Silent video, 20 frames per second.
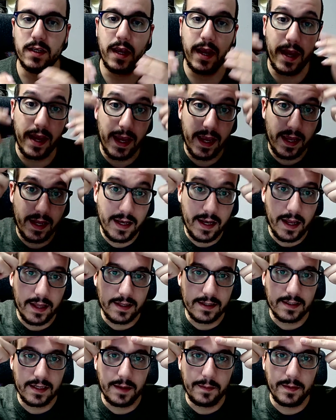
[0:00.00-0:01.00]
And at the
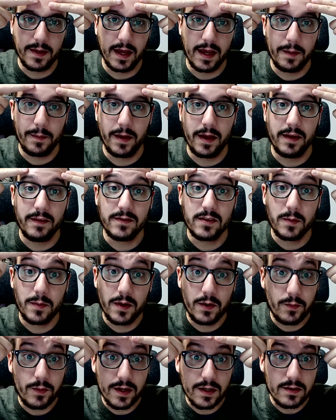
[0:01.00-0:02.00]
same time, I have so many
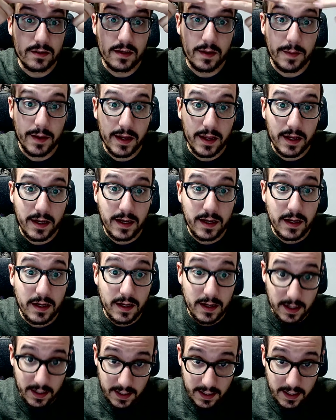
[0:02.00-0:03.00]
wrinkles on my head.
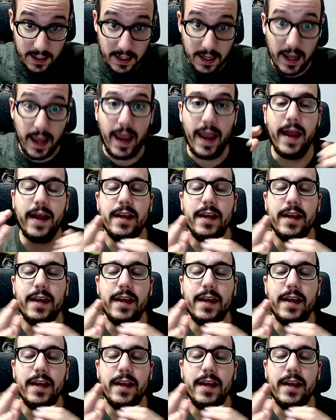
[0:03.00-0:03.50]
And